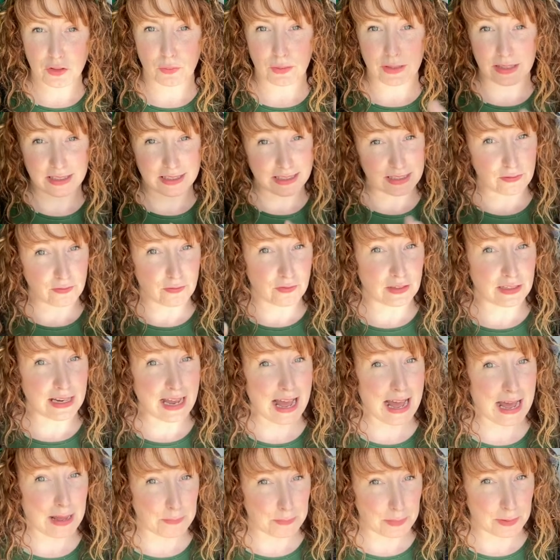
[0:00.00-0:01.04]
with the different
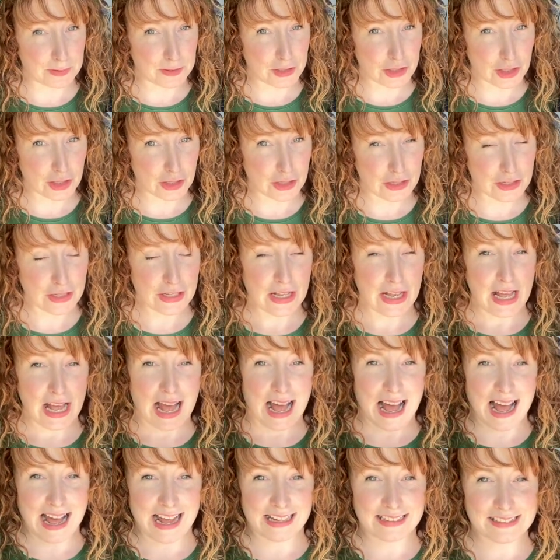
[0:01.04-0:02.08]
aperture,
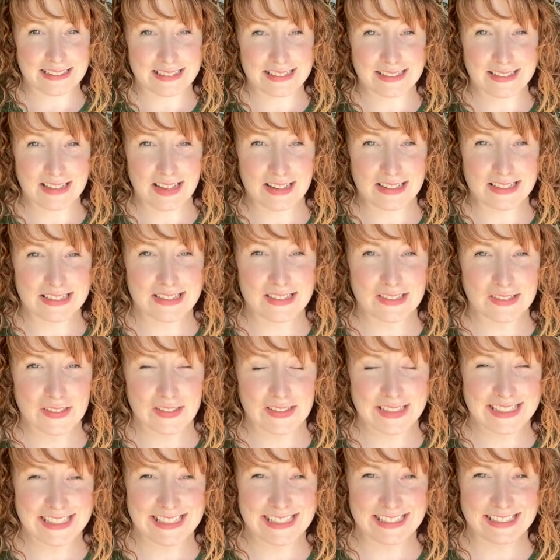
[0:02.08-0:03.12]
and start to
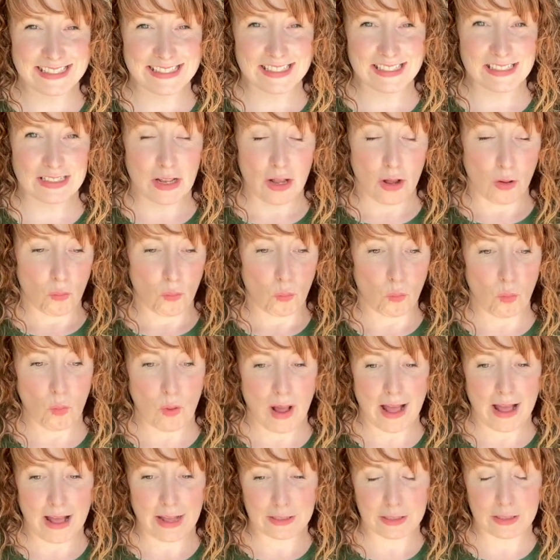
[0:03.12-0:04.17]
consider
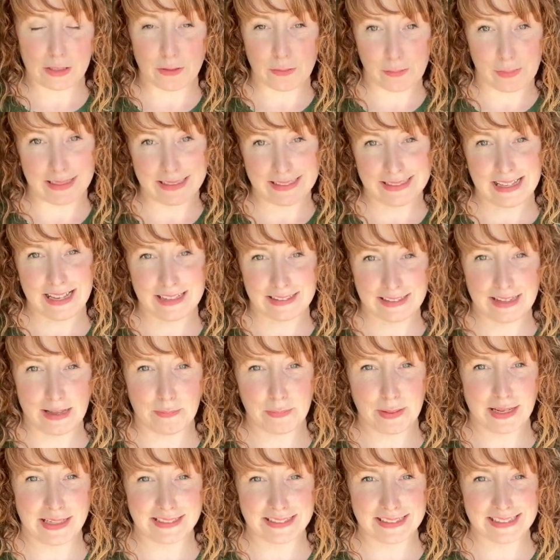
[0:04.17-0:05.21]
where you might take that
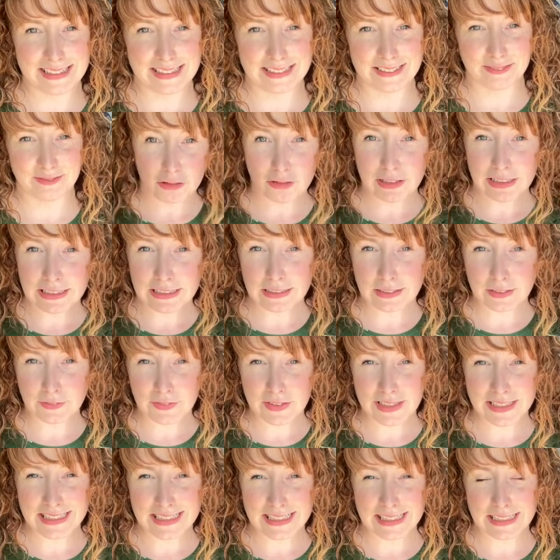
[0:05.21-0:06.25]
painting. I'd really love
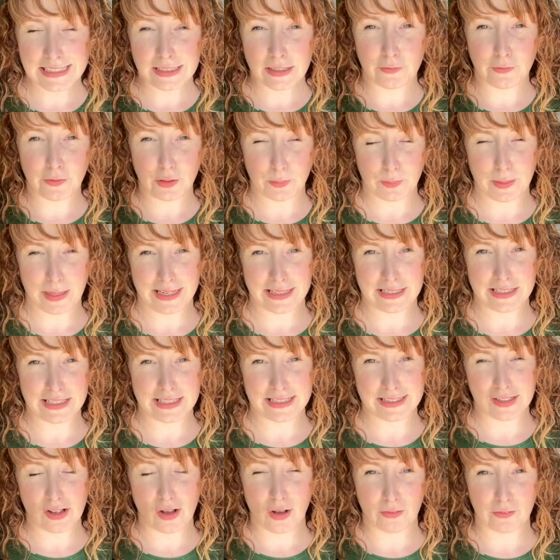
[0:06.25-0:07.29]
to see a few
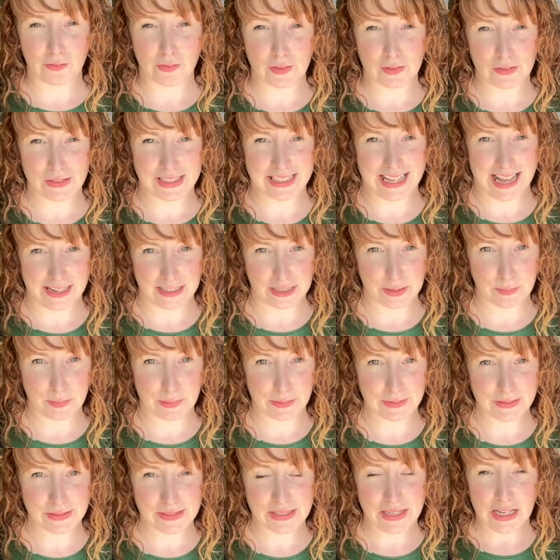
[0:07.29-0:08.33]
pages of your
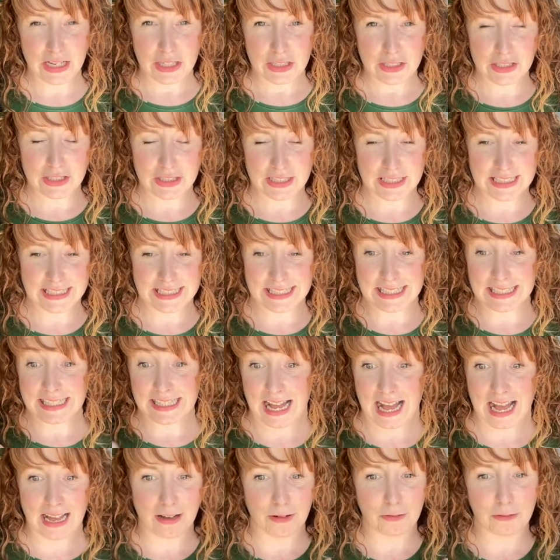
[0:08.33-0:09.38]
sketchbooks just to see
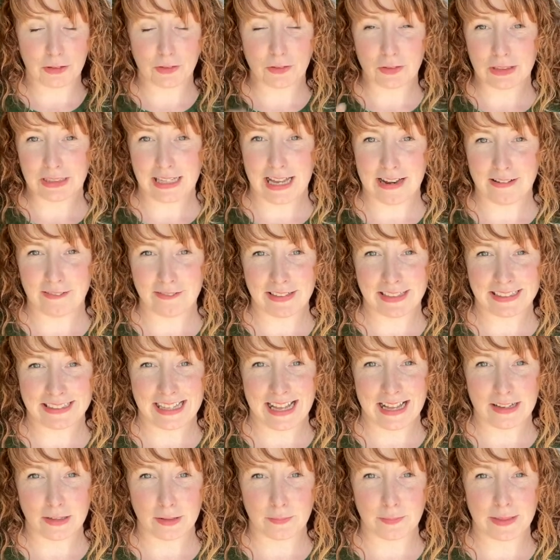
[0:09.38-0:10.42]
how you're layering
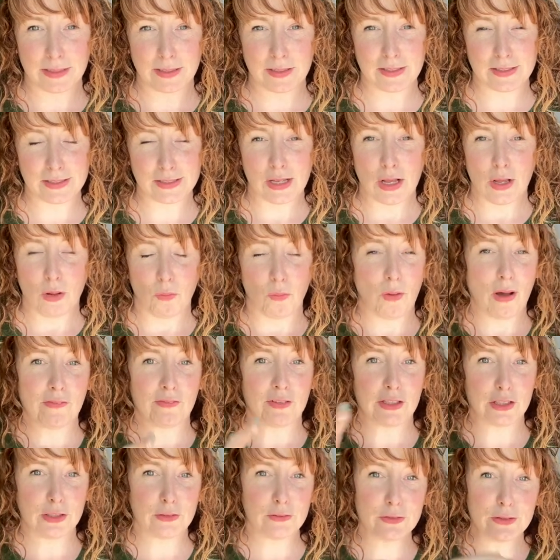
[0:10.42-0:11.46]
that up, because
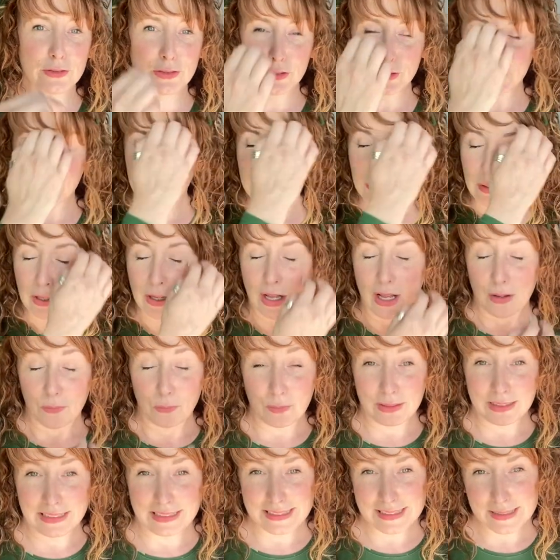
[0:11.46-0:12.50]
whatever you do
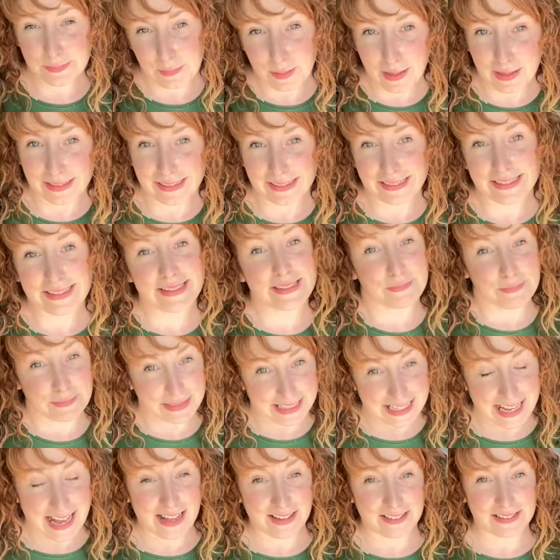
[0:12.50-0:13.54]
will inspire
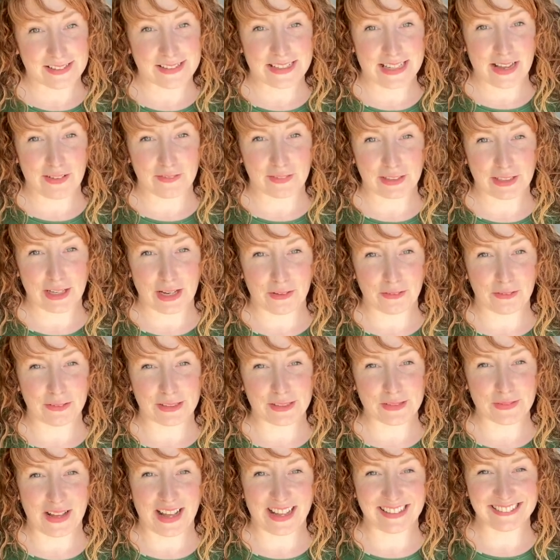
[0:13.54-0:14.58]
somebody else to have a go
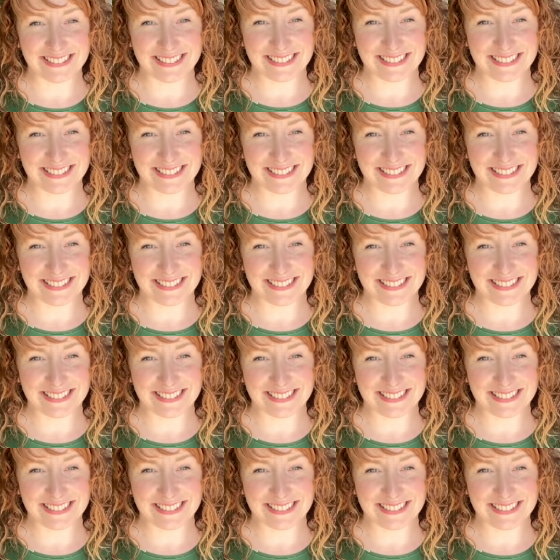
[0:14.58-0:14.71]
as well.